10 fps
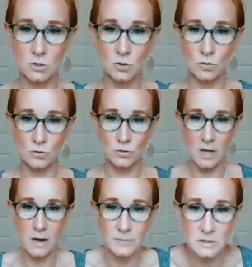shoulder
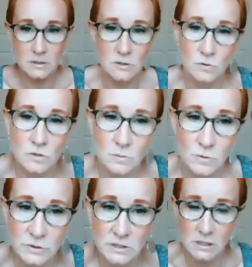tops, because those are the
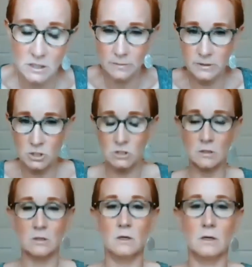most sun
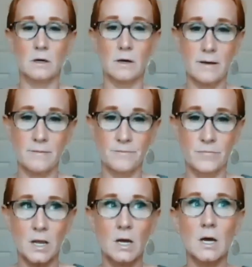damaged. Okay.
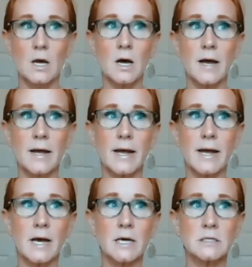I
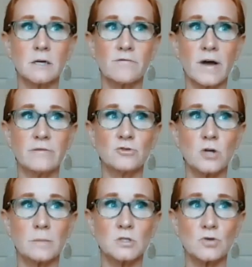add five
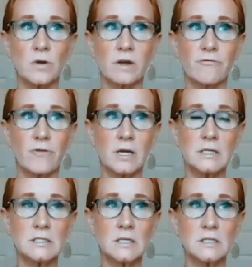drops straight
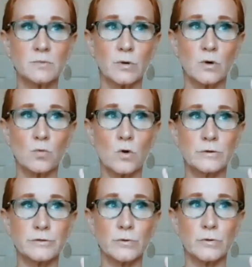frankincense, pure
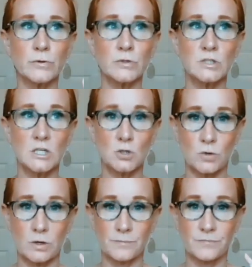rose oil, tea
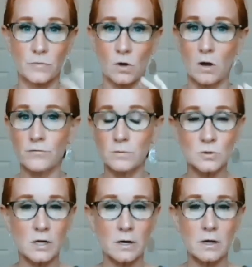tree, all
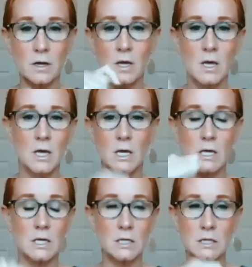from doTERRA.
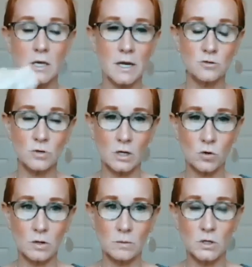In the
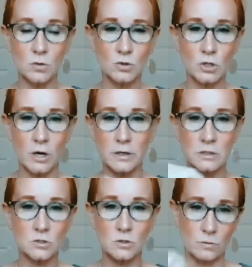hydrating cream, a new
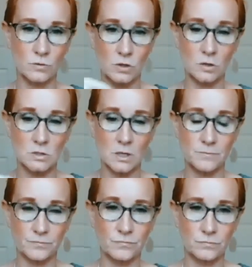jar, start with a
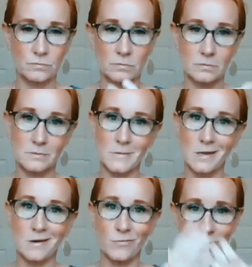Q-tip,
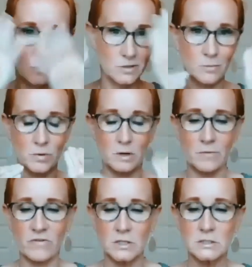take it off the Q-tip, put it
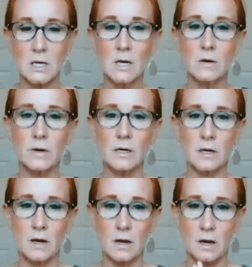on my face, right?